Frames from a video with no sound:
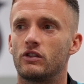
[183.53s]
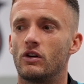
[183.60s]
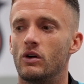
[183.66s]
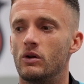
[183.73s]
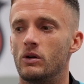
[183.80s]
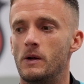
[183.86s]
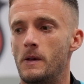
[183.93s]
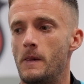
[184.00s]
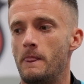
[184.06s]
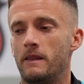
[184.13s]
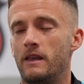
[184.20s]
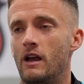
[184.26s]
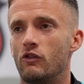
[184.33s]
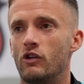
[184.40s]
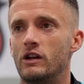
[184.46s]
So
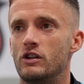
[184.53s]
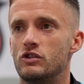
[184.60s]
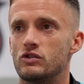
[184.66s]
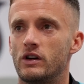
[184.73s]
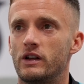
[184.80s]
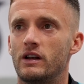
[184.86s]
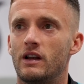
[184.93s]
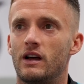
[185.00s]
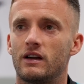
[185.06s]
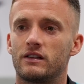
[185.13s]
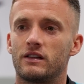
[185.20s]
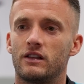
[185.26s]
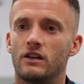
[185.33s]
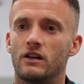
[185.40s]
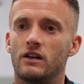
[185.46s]
yeah, I really enjoyed it. Like I
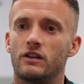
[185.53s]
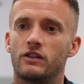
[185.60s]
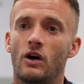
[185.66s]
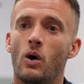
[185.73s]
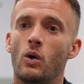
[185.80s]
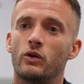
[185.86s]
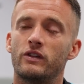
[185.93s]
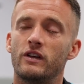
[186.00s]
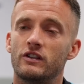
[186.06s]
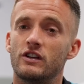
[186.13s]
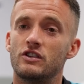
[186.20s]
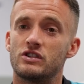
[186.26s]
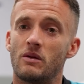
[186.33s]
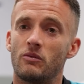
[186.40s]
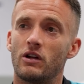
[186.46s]
said, the whole season
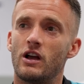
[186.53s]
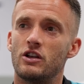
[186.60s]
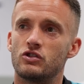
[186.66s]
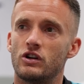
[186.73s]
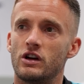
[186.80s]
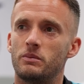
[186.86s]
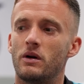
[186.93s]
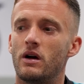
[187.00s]
in general I enjoyed,